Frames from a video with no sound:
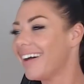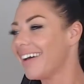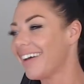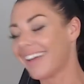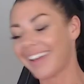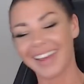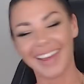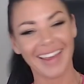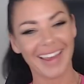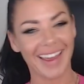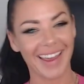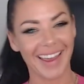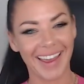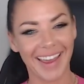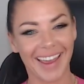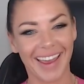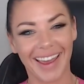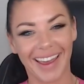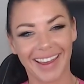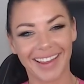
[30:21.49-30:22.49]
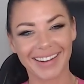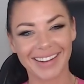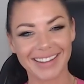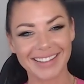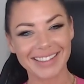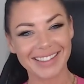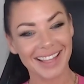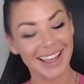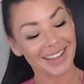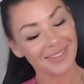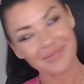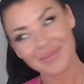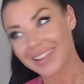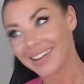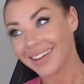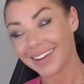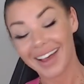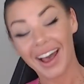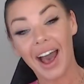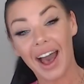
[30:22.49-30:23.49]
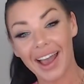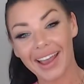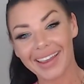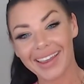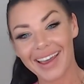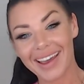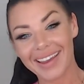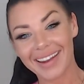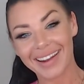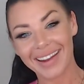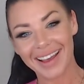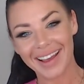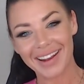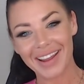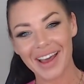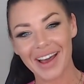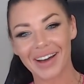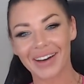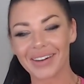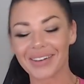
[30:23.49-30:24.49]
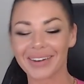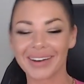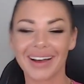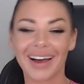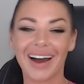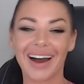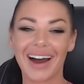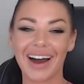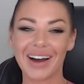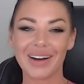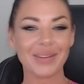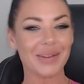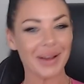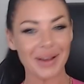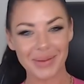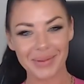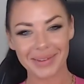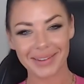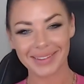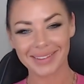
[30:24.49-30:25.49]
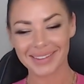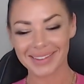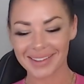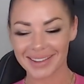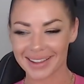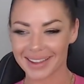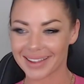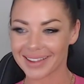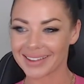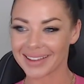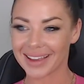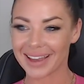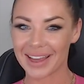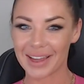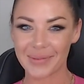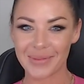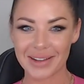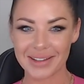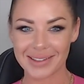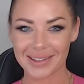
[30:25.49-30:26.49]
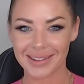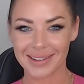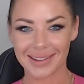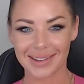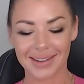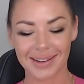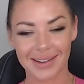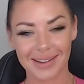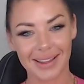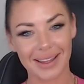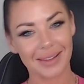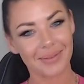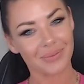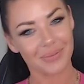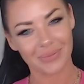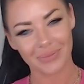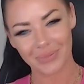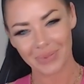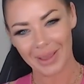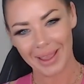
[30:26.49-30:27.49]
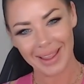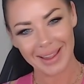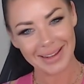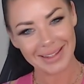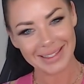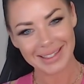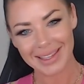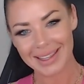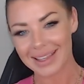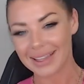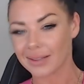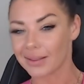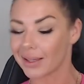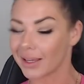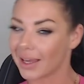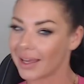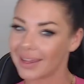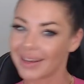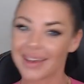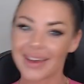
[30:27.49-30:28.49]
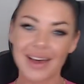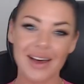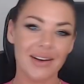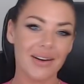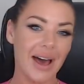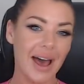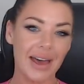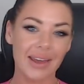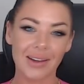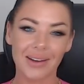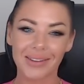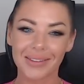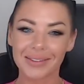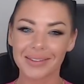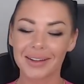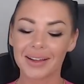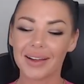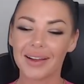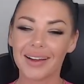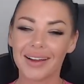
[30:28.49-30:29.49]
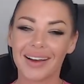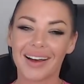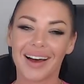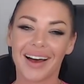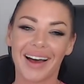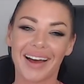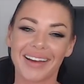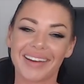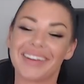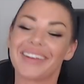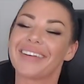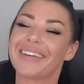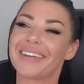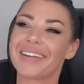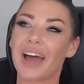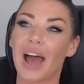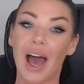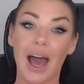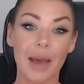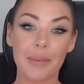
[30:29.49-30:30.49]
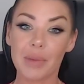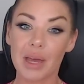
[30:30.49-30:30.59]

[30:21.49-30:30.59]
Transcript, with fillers: I get it. I know. Uh, mm. I mean, you, you kind of mentioned earlier, like painting. Like I know. I don't. I, am